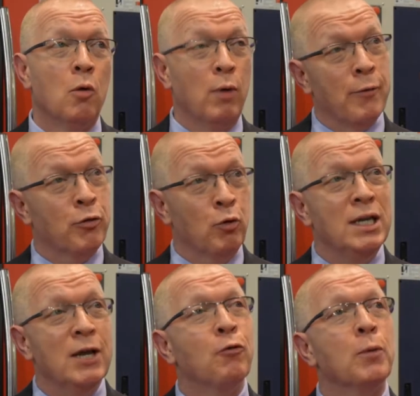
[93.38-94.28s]
We have three
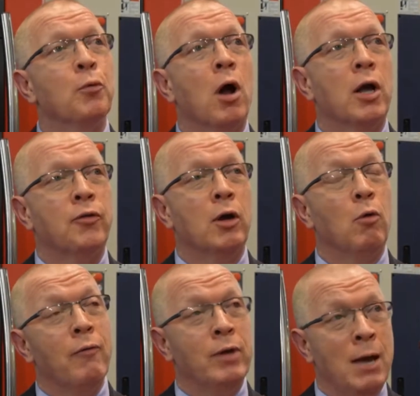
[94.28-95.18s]
different products here.
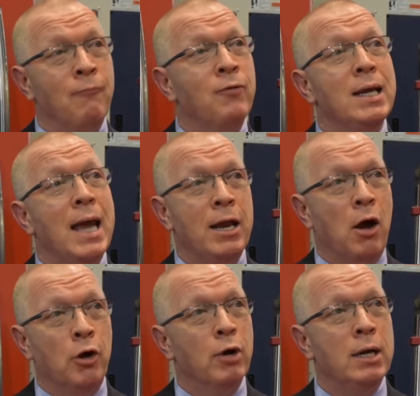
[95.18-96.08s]
We have an
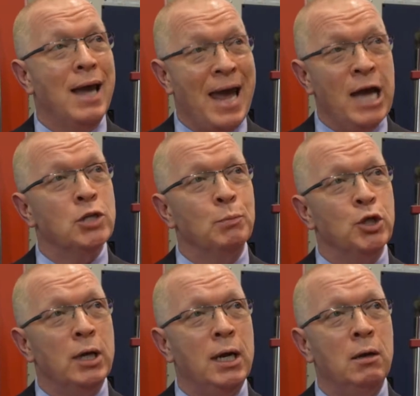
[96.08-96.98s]
MV800H
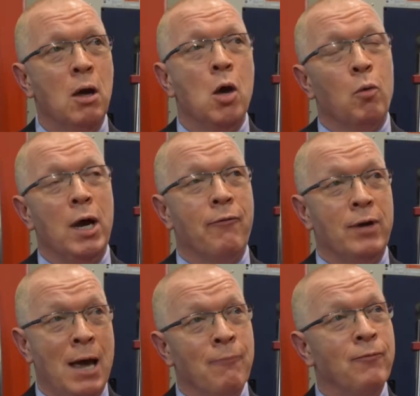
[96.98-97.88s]
machine, we have an
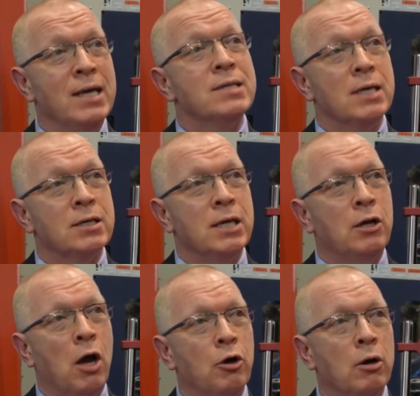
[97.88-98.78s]

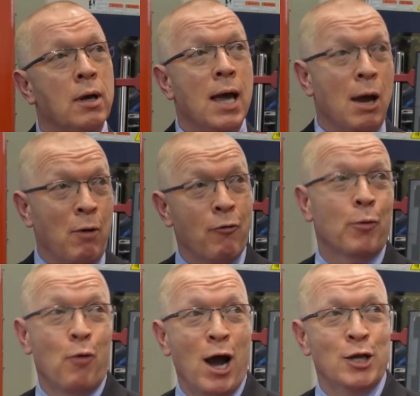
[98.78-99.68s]
MV1600, and we have our
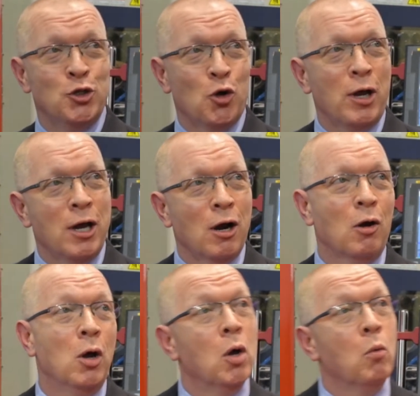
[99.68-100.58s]
pride and joy here,
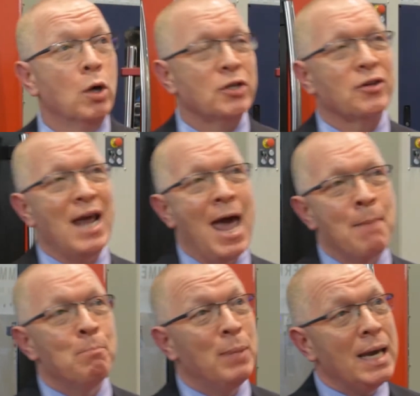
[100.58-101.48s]
which is an
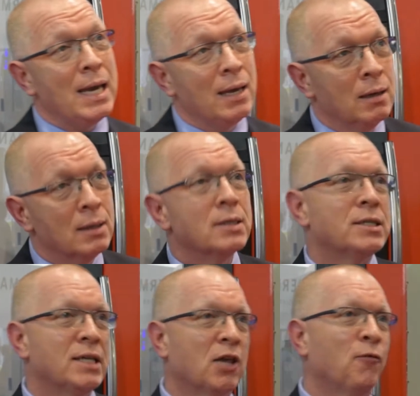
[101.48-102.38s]

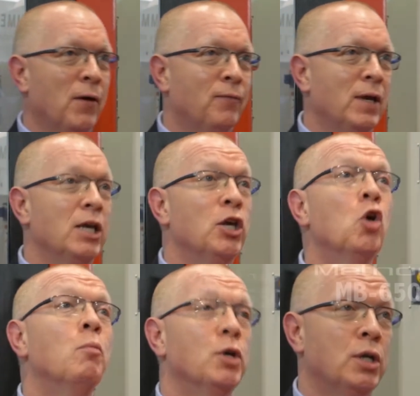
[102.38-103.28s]

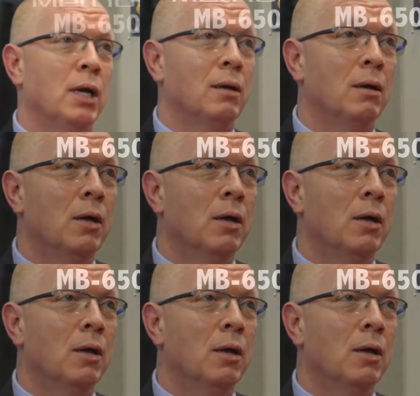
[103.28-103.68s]
MB650U machine.